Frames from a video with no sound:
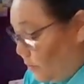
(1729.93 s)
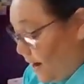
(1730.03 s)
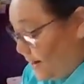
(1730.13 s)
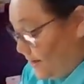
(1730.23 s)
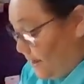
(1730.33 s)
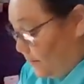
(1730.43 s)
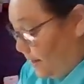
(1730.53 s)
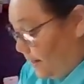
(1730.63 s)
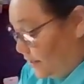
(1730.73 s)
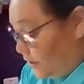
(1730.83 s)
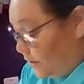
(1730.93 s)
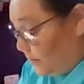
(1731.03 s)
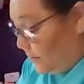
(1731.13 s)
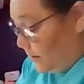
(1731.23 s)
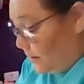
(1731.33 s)
one thing we can
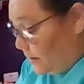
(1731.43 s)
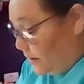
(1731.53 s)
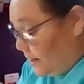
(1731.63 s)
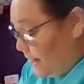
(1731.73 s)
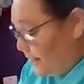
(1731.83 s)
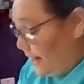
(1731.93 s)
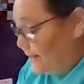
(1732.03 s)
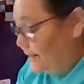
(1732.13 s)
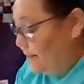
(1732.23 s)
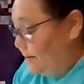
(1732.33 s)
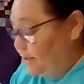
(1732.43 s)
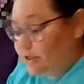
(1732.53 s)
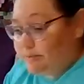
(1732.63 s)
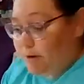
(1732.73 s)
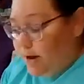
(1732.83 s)
do, last time I
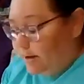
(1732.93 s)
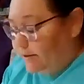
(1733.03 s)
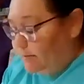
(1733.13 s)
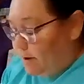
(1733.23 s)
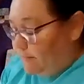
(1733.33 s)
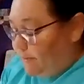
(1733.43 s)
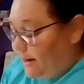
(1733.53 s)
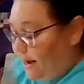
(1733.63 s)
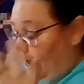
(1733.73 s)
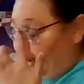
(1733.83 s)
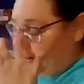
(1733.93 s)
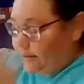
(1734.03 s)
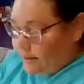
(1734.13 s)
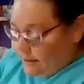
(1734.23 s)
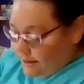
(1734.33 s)
just piled them up and had